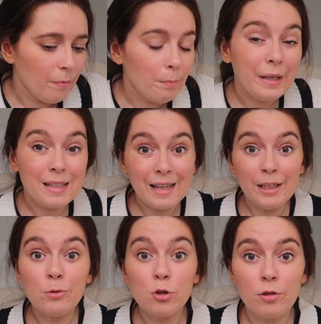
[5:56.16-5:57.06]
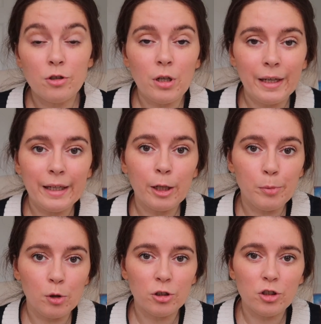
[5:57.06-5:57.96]
Because I use the dry ink
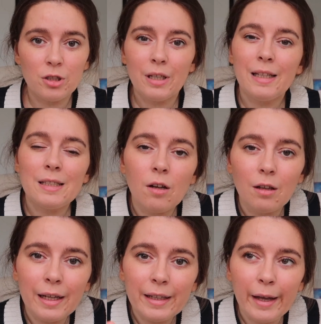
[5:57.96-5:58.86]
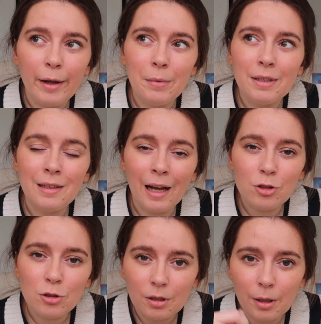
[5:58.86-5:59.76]
brush, it's got like a
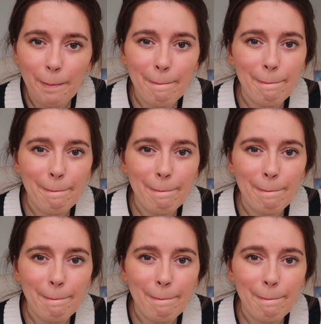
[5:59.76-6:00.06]
natural